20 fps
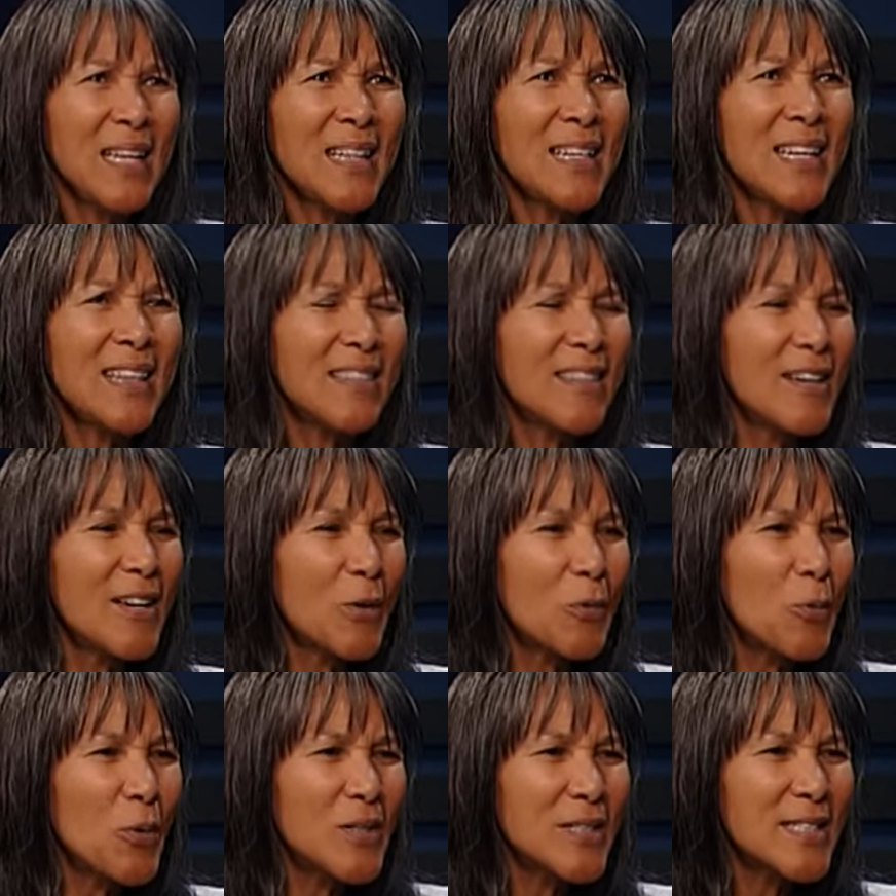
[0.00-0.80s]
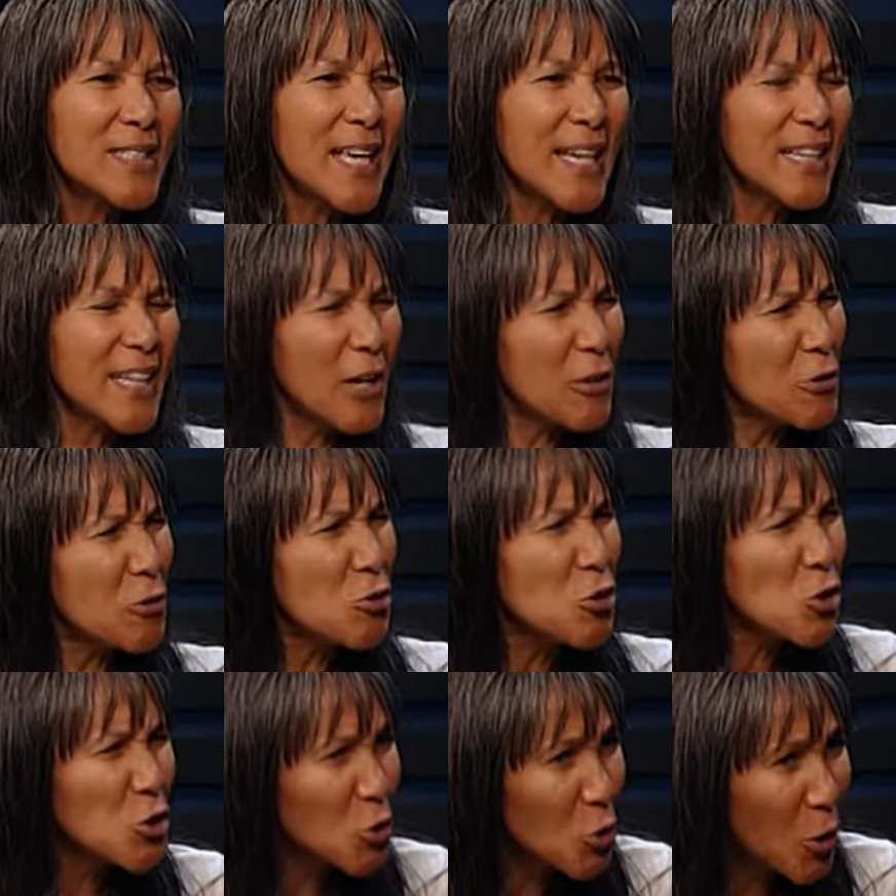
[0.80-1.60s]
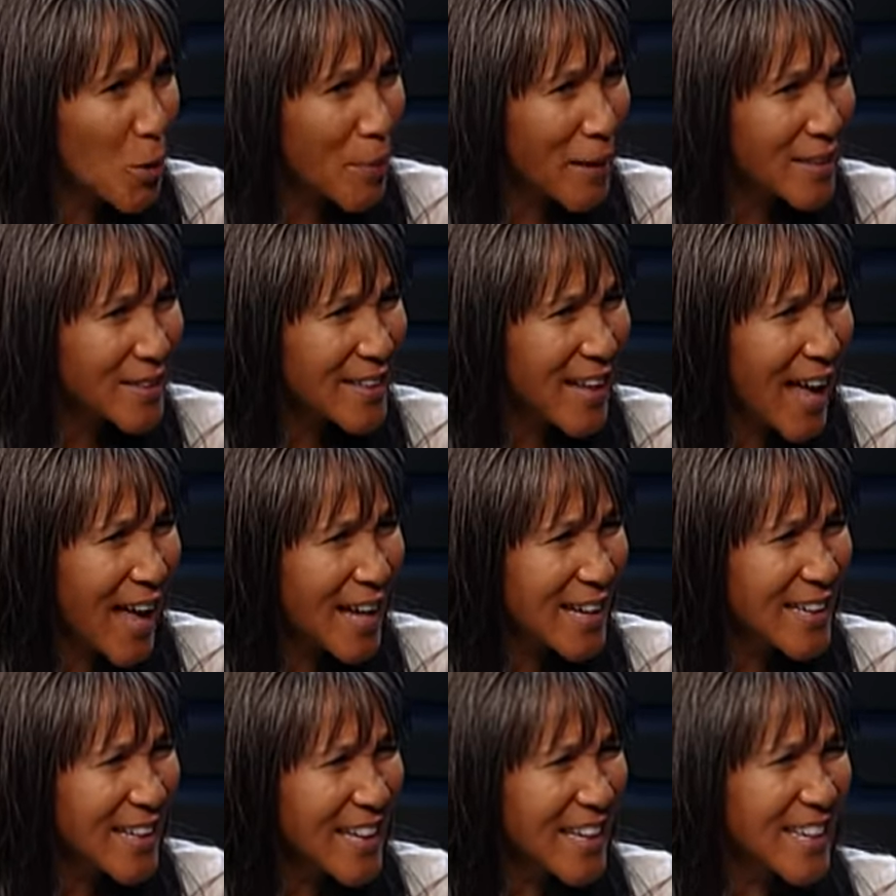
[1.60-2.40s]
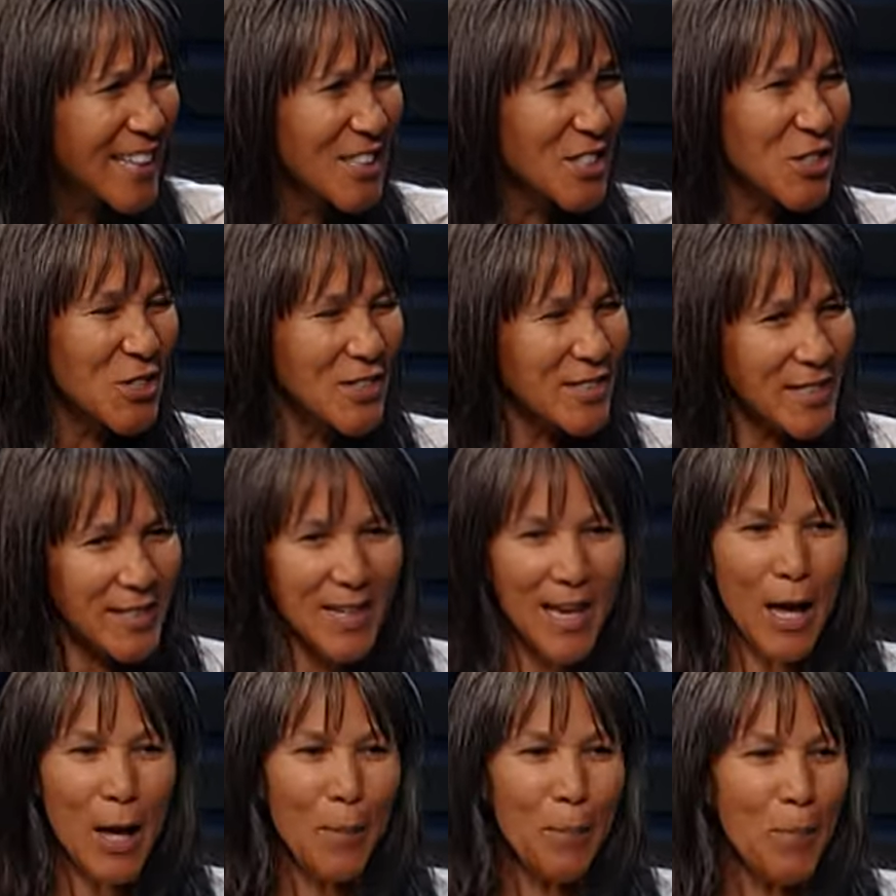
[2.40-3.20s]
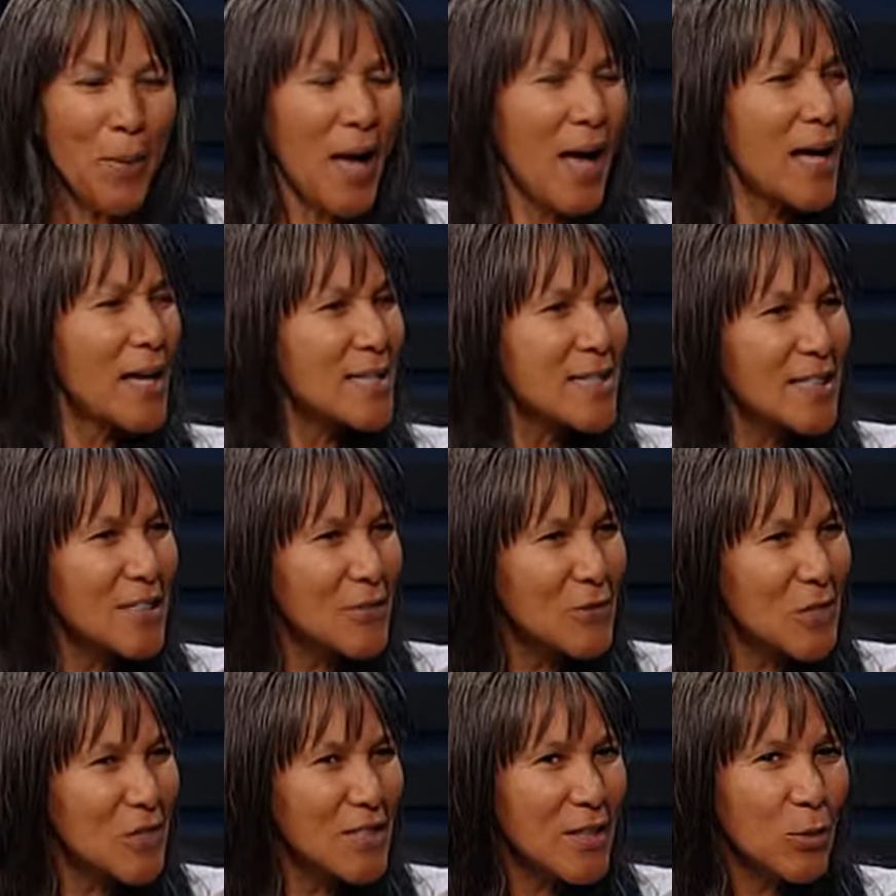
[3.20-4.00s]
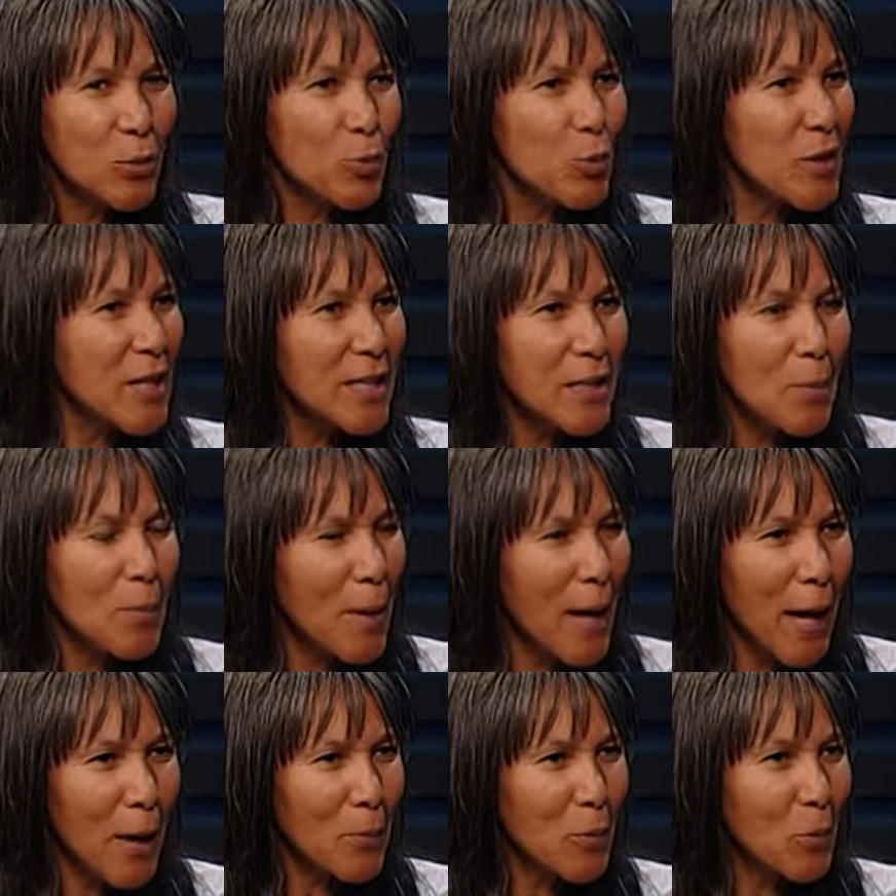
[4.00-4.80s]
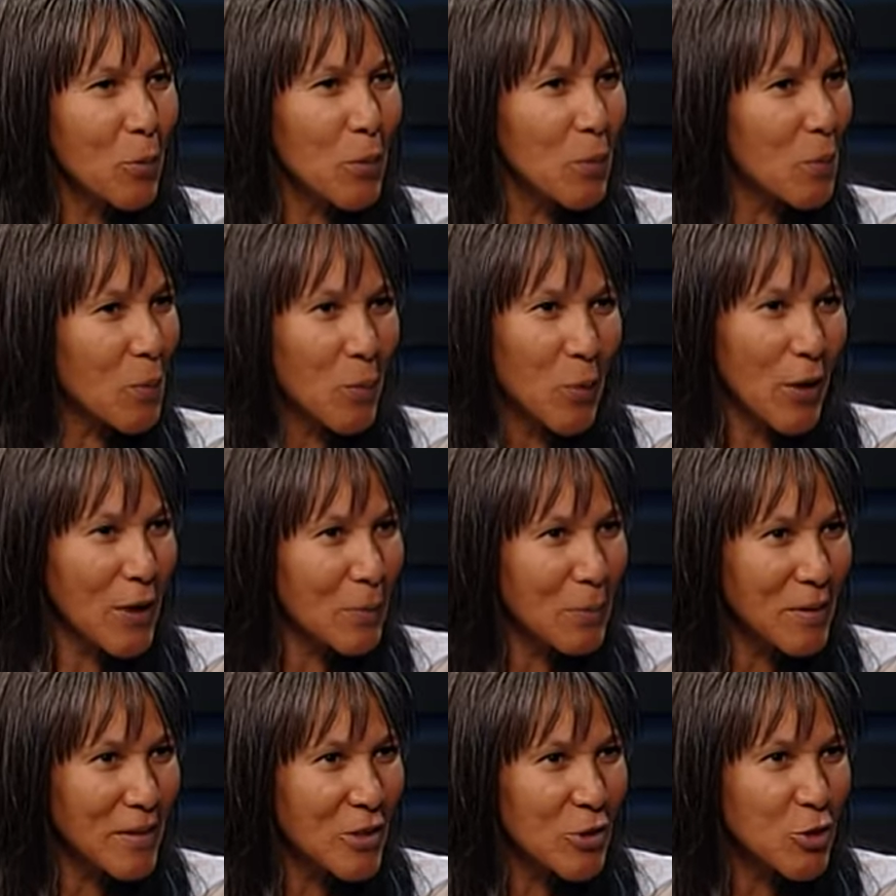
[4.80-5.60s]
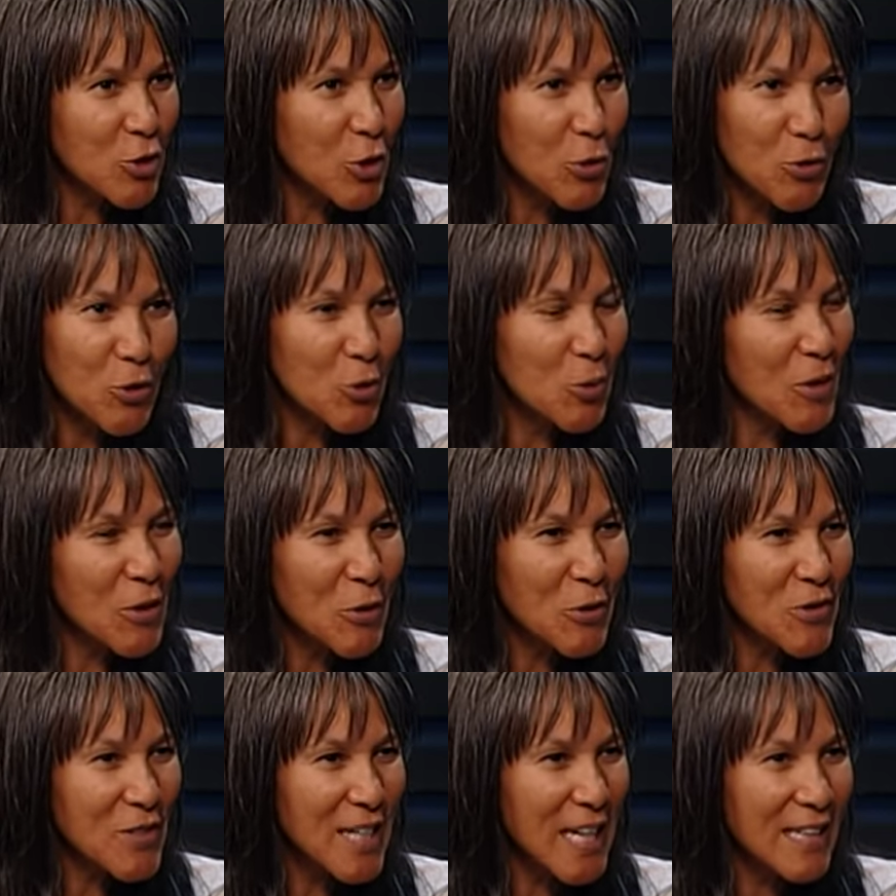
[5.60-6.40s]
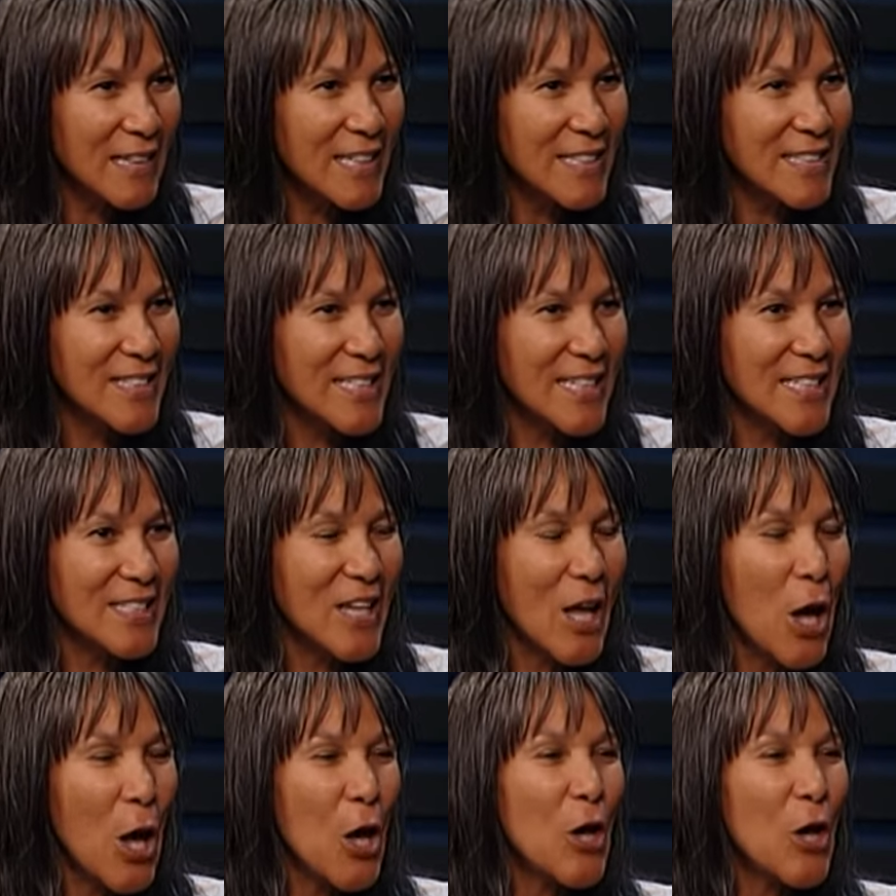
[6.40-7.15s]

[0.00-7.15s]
And I thought, Well, Sonia, are you sure about that? She said, I'm positive. She said, Read the Bible. We were brought up in the church. You understand these things.